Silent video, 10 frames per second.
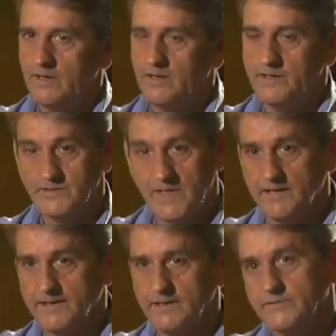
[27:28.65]
his
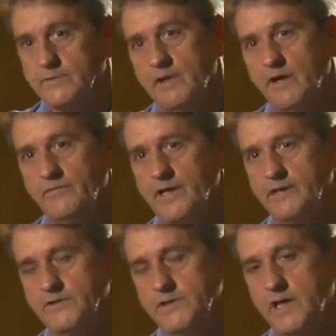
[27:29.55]
ideals about
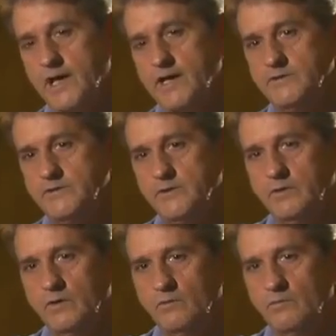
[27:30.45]
things changed,
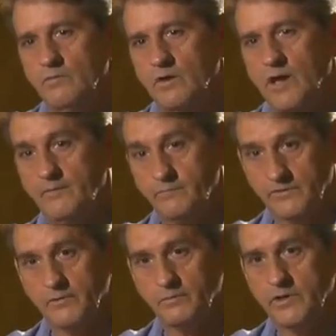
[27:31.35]
you know, after
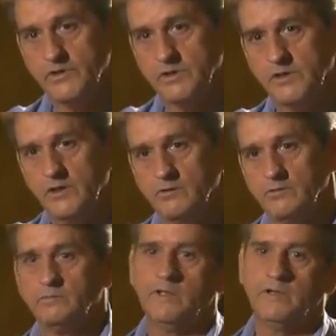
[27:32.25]
the Depression
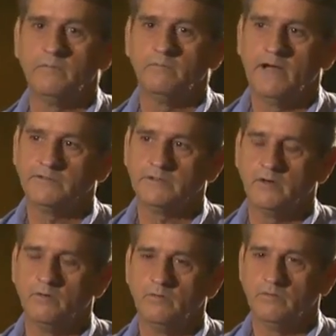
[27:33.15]
years when everybody
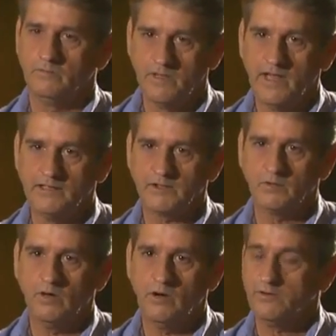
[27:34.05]
had it
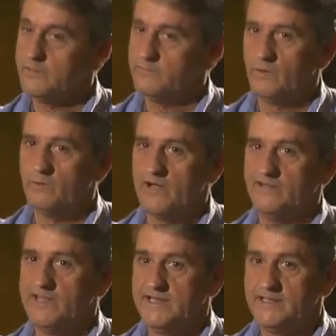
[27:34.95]
so hard. And even though my
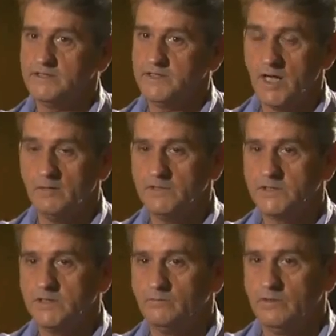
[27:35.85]
dad had a job, it
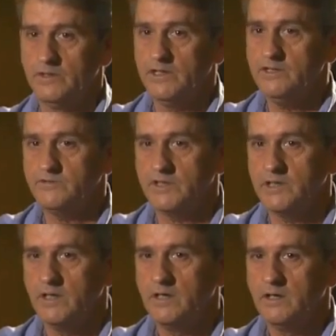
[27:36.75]
still wasn't easy,